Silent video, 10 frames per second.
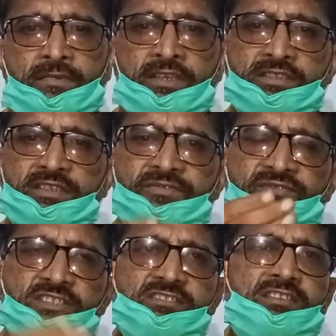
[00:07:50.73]
Here
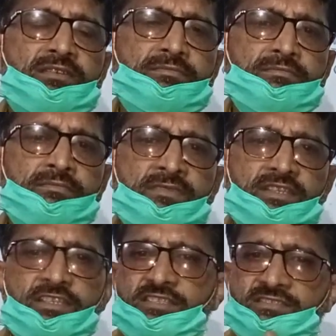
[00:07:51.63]
wisdom
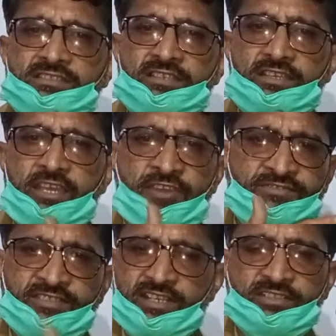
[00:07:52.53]
is
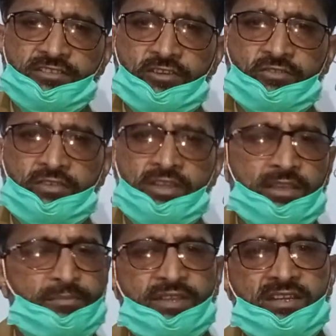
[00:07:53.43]
abstract noun,
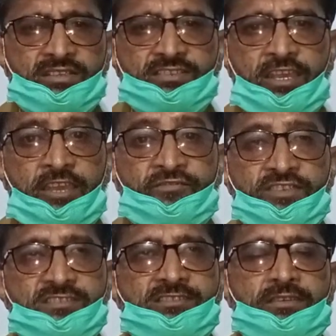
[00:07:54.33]
because
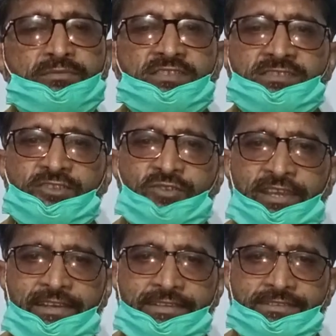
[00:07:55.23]
wisdom is a
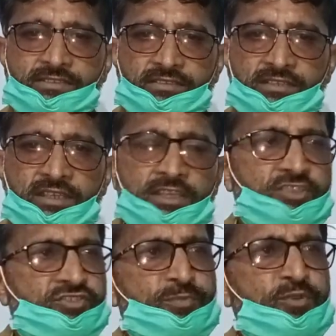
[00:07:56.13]
quality.
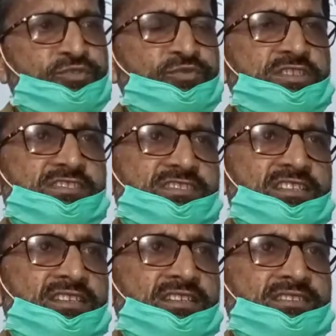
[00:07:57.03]
Suppose we
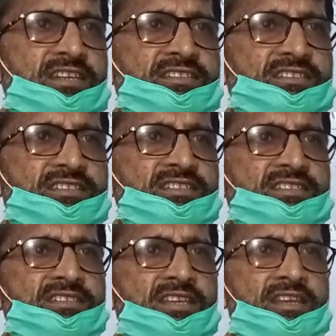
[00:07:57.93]
say that
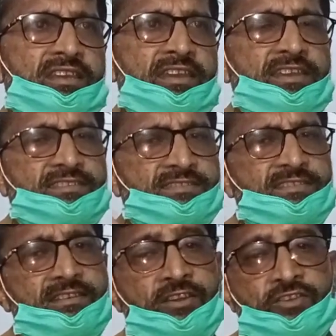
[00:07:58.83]
he has
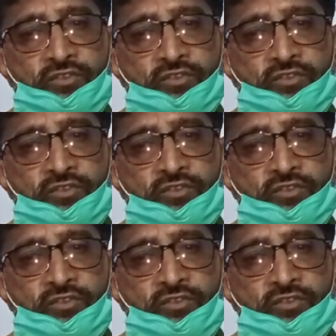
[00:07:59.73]
great